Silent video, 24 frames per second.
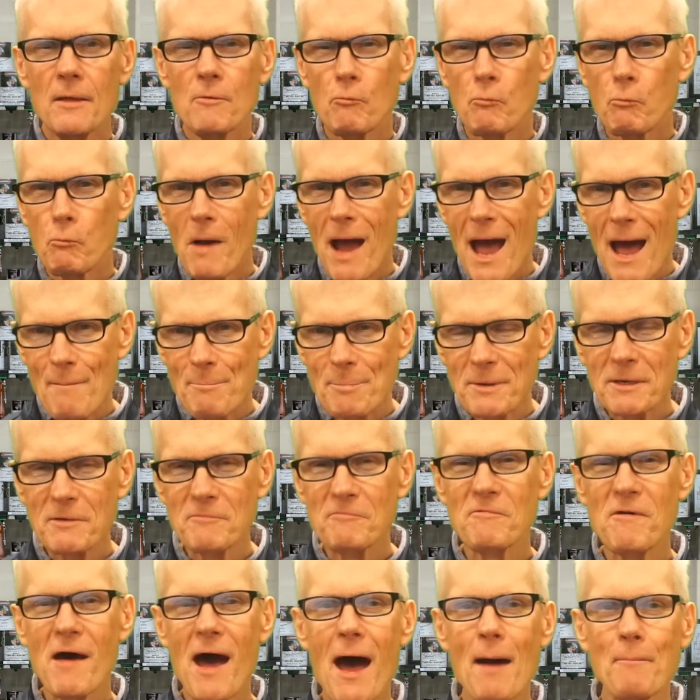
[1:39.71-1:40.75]
Rapid
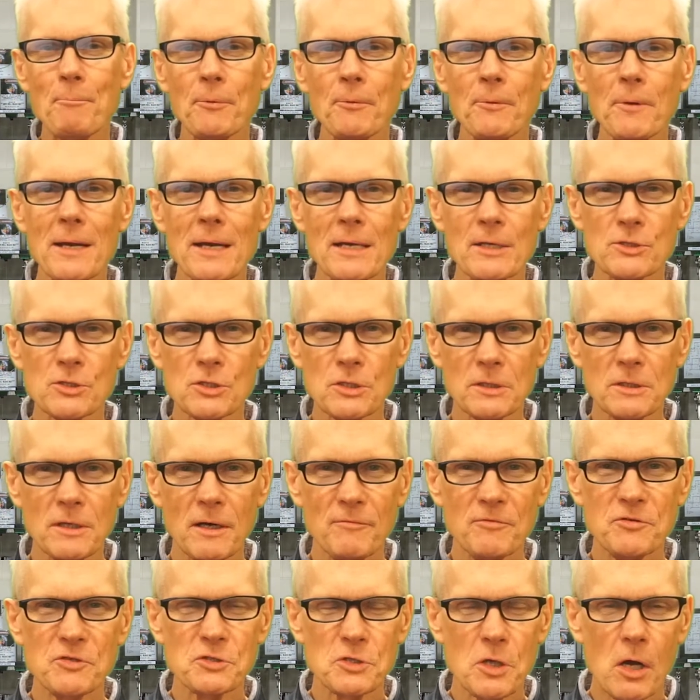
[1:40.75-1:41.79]
evaporation
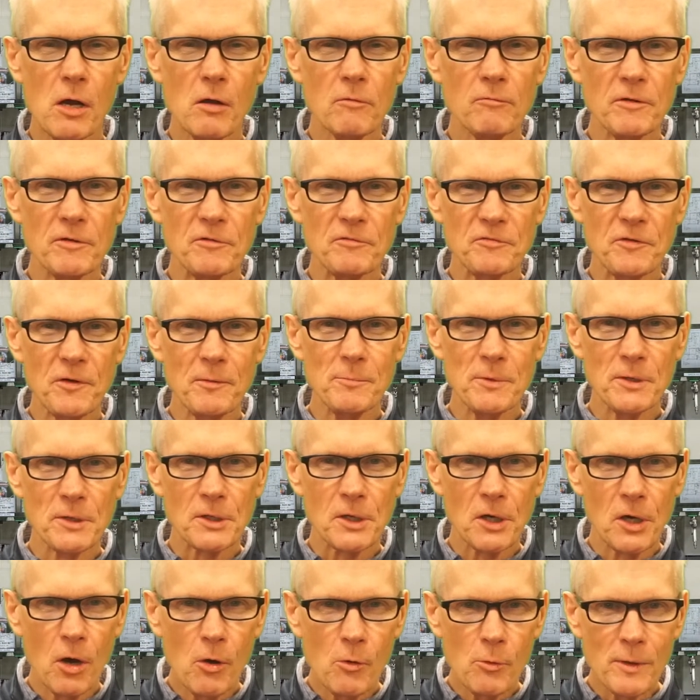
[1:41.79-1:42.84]
of solvent from your
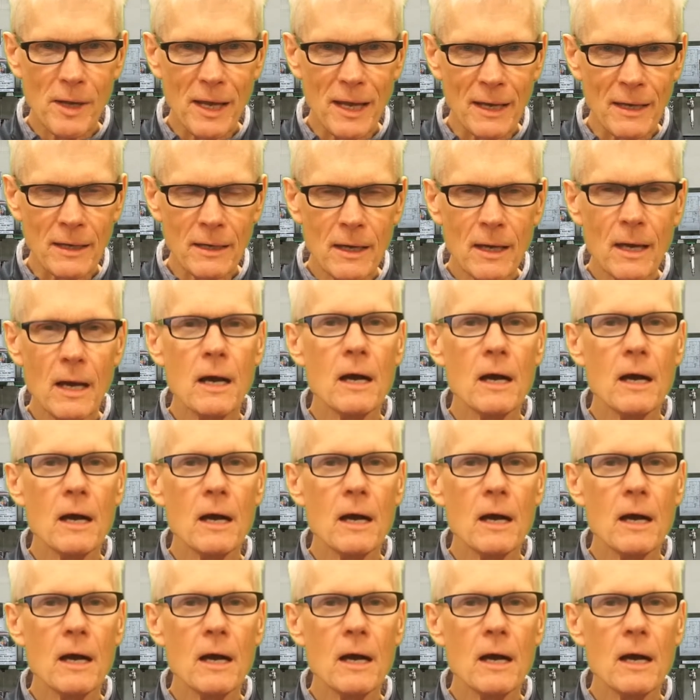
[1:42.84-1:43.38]
coating